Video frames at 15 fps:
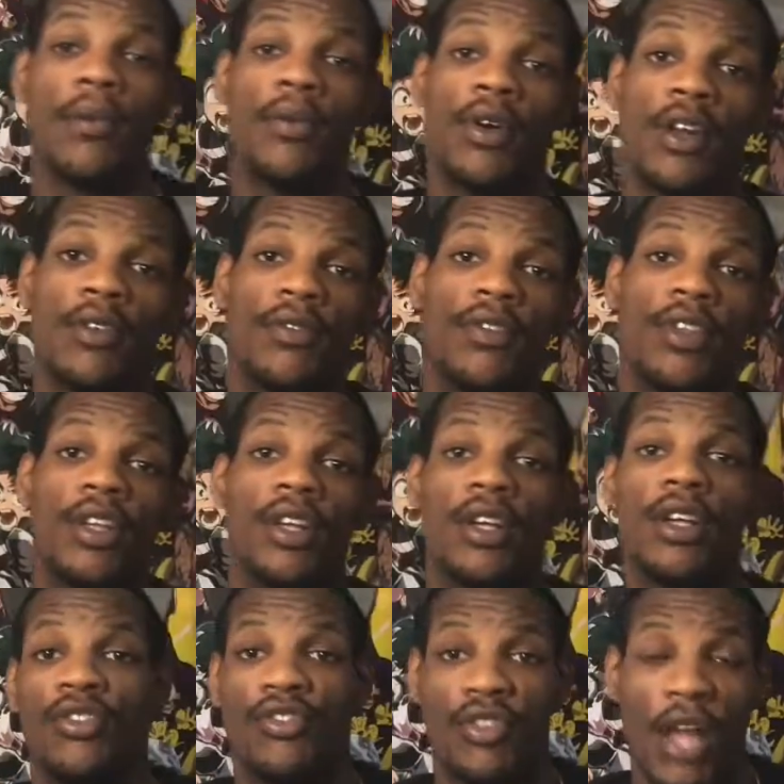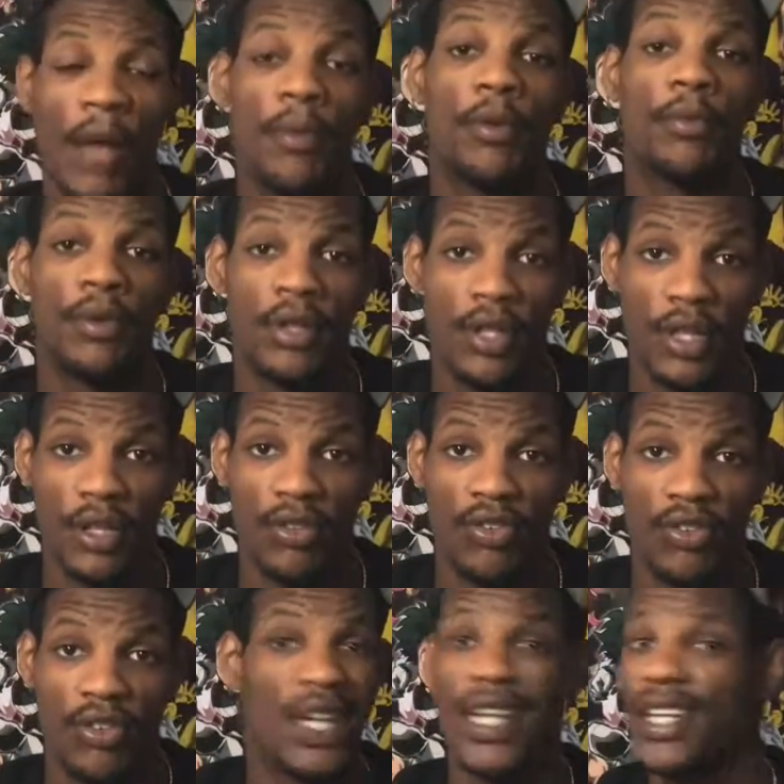one of the sniper
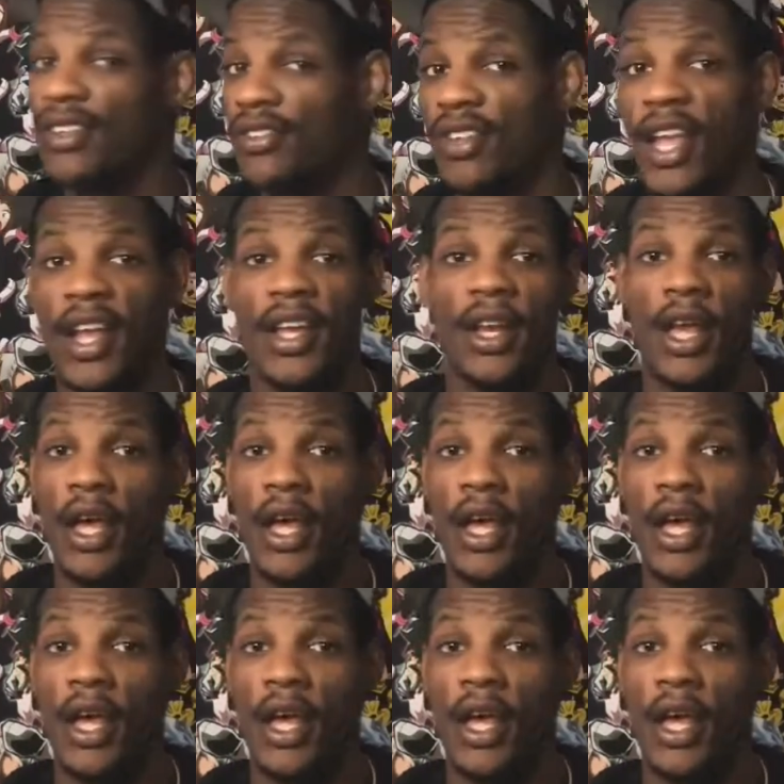bullets, he gets taken